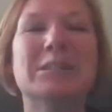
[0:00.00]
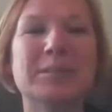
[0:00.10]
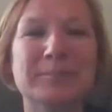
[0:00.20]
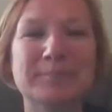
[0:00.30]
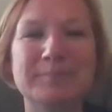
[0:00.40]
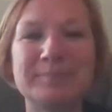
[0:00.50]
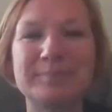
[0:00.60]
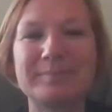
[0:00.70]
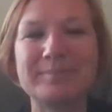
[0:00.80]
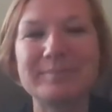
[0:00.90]

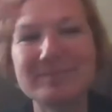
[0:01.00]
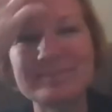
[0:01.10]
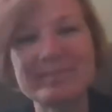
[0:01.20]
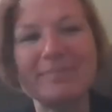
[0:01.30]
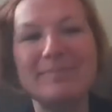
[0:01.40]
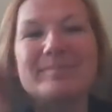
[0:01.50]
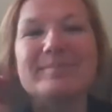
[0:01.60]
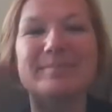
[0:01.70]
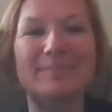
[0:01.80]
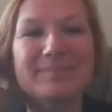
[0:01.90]

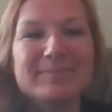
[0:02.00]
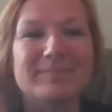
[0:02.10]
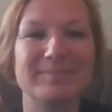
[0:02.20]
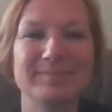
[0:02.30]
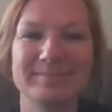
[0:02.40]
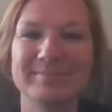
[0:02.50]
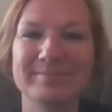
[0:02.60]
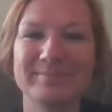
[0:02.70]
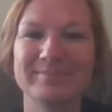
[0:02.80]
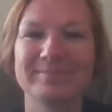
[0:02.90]

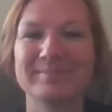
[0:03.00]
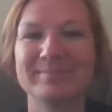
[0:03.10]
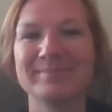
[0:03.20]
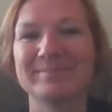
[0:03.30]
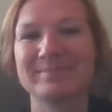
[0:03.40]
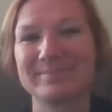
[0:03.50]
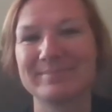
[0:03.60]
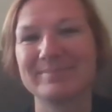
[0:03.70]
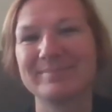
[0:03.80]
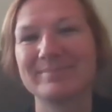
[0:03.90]

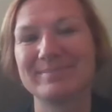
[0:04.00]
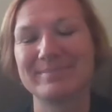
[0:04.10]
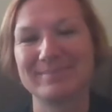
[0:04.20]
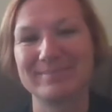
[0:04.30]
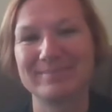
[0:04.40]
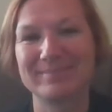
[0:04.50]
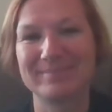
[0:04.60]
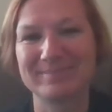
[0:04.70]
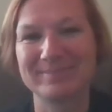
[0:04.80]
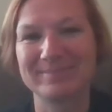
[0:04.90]

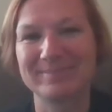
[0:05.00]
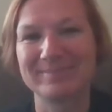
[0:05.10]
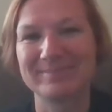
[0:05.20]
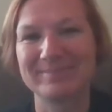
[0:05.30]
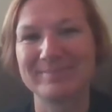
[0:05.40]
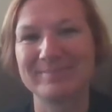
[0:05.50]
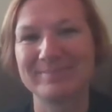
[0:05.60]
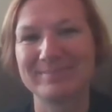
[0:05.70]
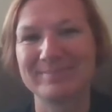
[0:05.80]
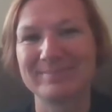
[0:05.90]

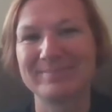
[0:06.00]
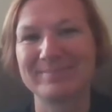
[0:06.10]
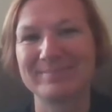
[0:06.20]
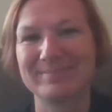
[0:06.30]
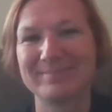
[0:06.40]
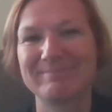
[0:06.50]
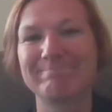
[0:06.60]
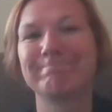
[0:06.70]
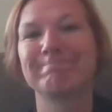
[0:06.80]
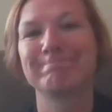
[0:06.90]

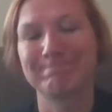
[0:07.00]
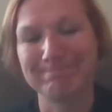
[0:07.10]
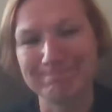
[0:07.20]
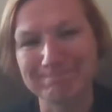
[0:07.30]
The person shown says nothing.